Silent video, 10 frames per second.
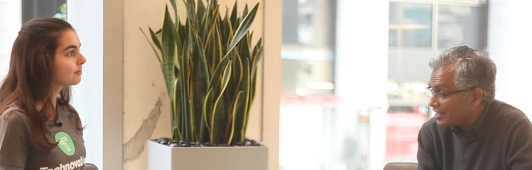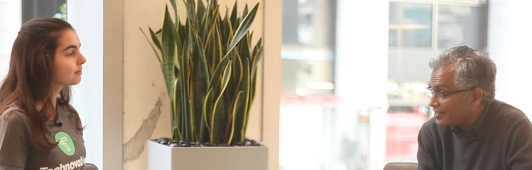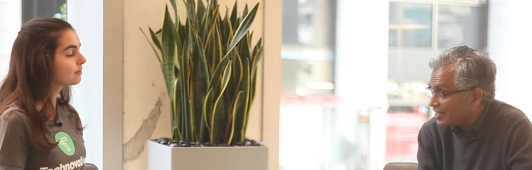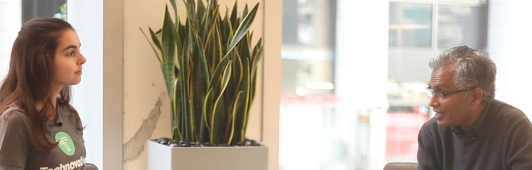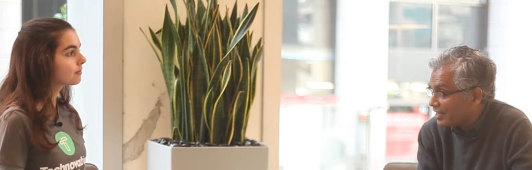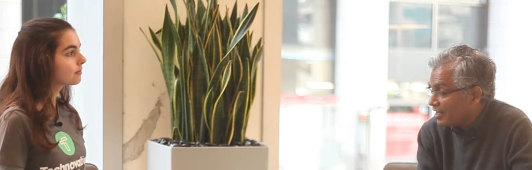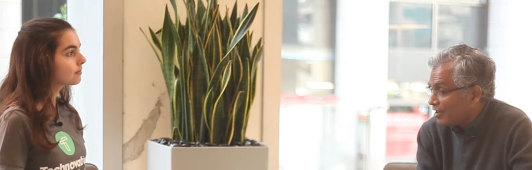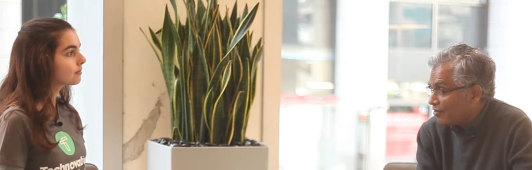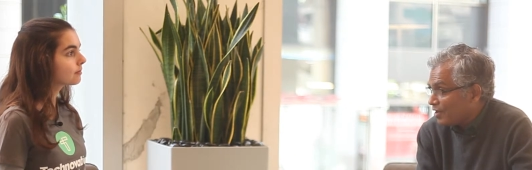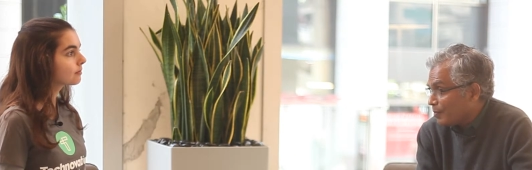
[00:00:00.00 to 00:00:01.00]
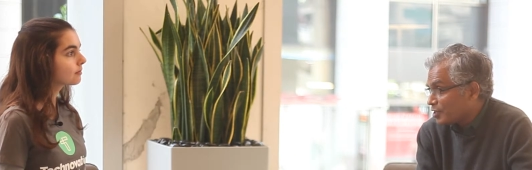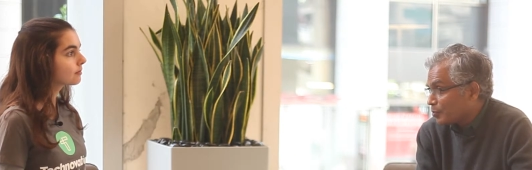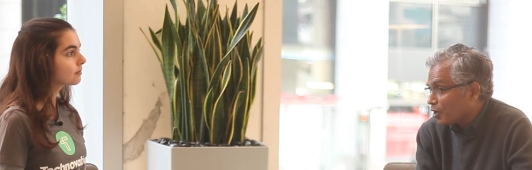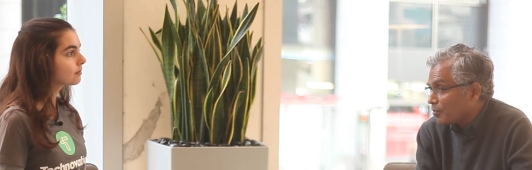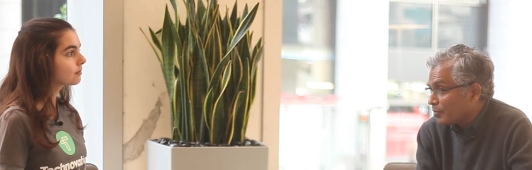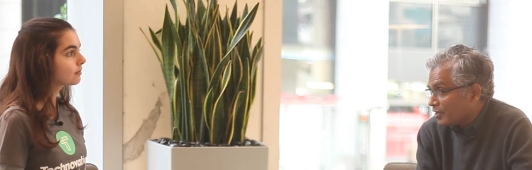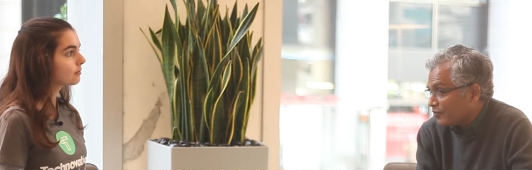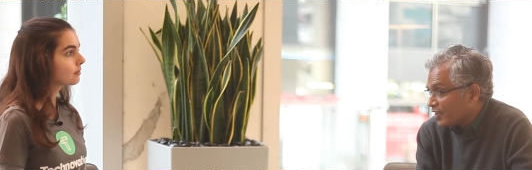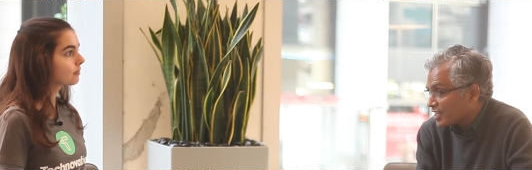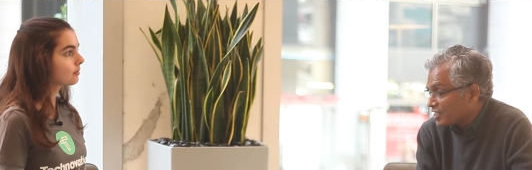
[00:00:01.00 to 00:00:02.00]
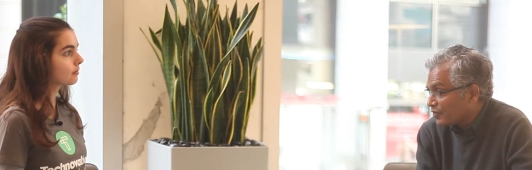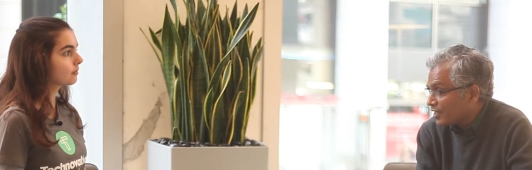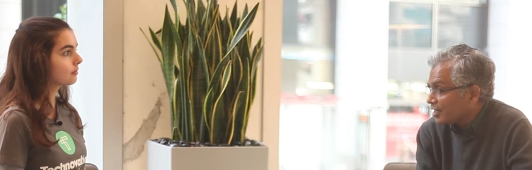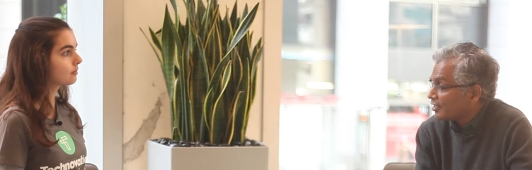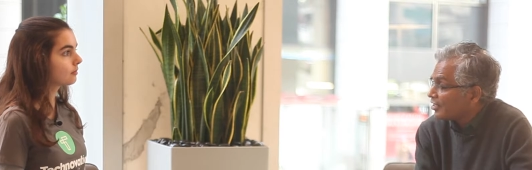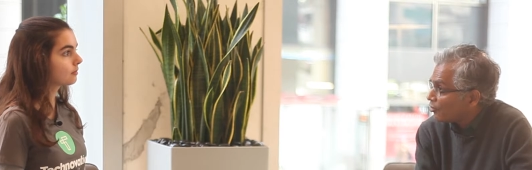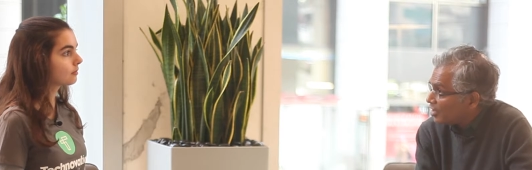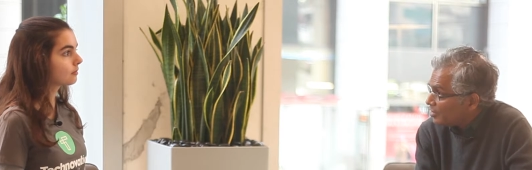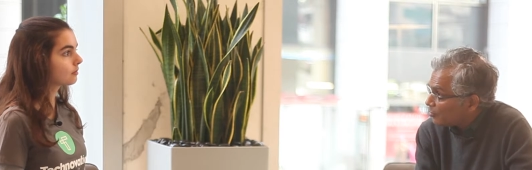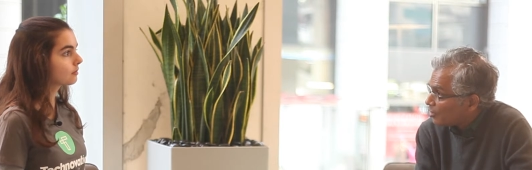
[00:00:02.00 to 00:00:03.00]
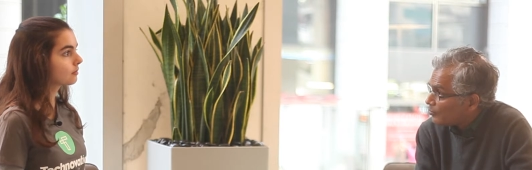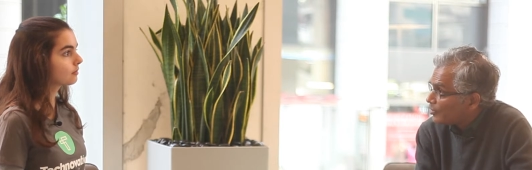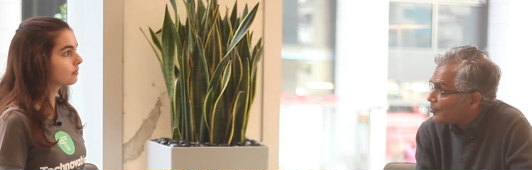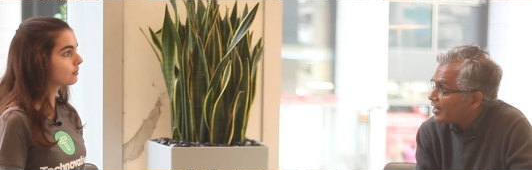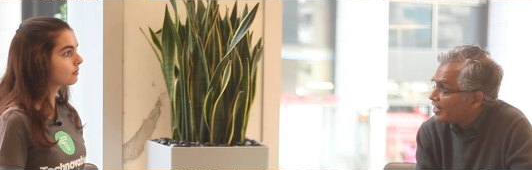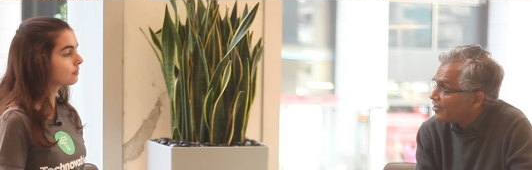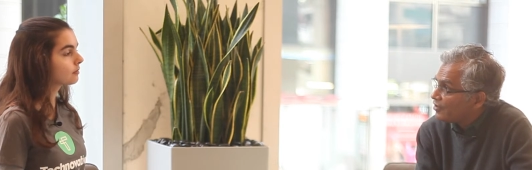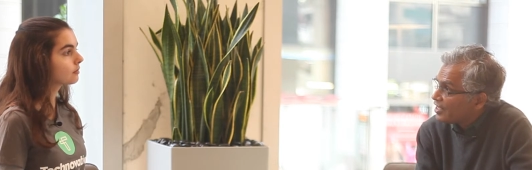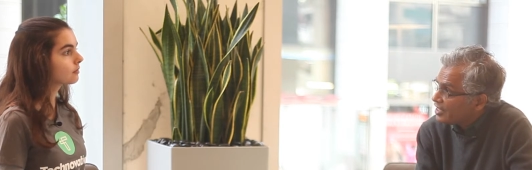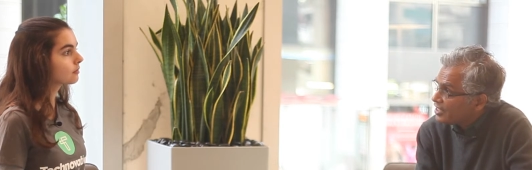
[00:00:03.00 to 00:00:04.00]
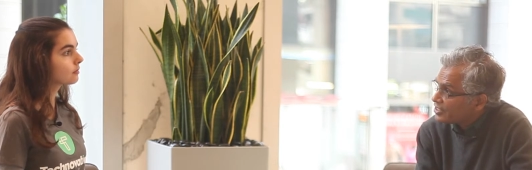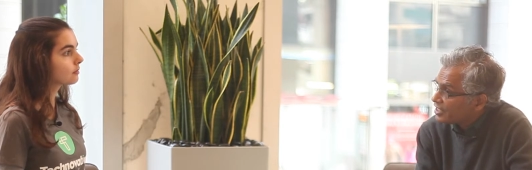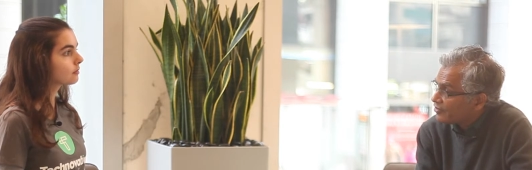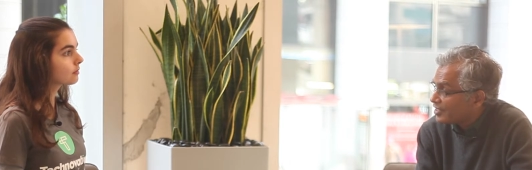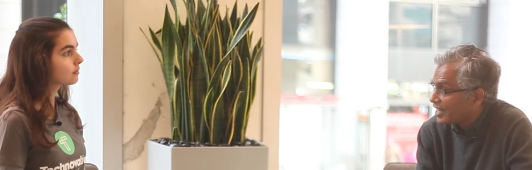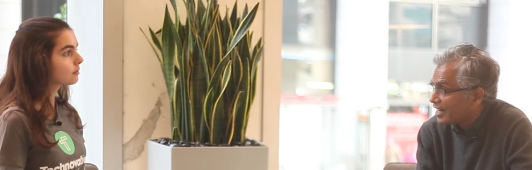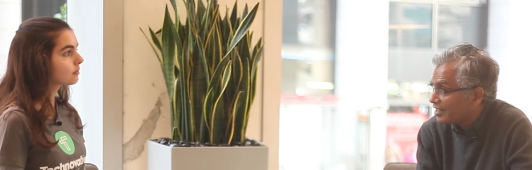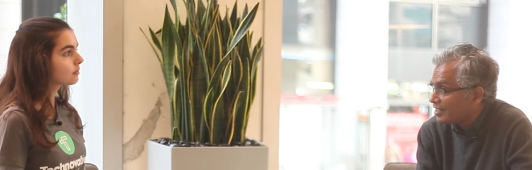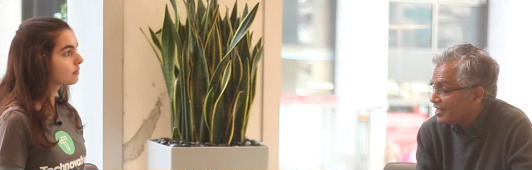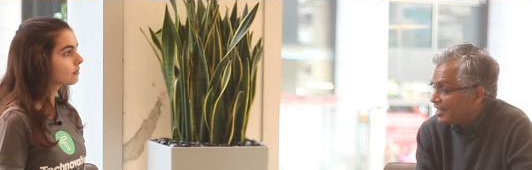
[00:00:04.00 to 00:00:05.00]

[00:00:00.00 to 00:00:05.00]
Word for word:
Speaker 1: There's a famous problem in philosophy called the trolley problem and a variation of that